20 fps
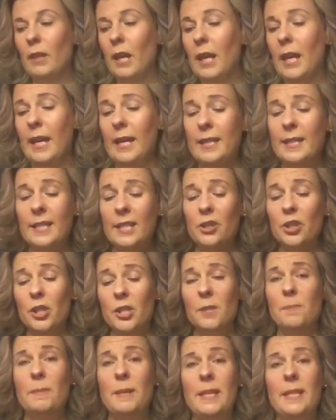And it
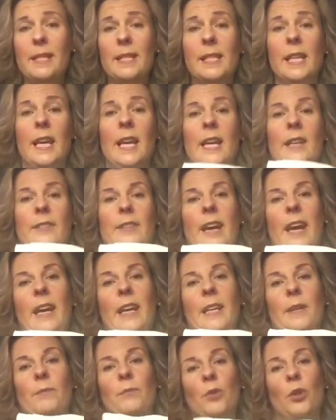just means that
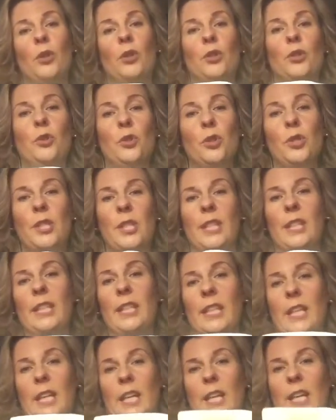I am not
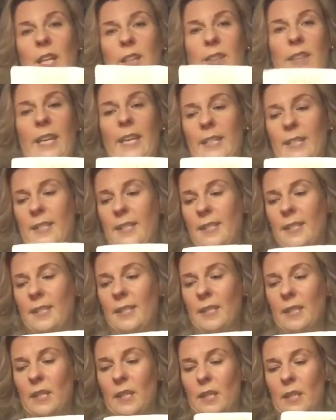using
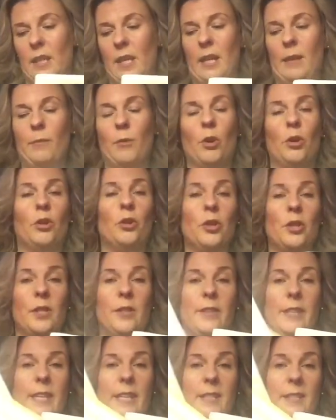this
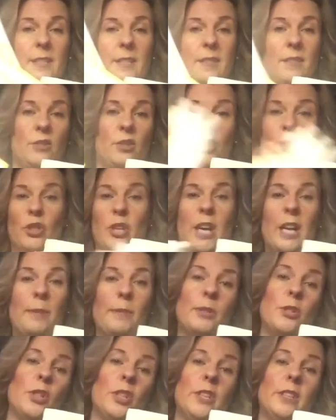to dry
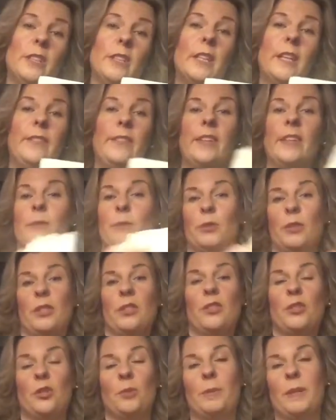my toilet, and then I'm
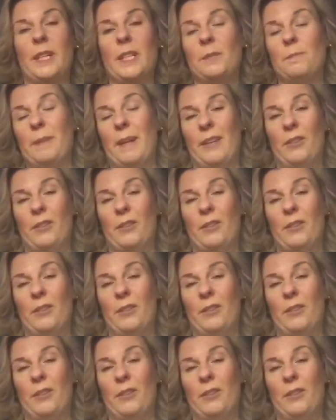going to do my next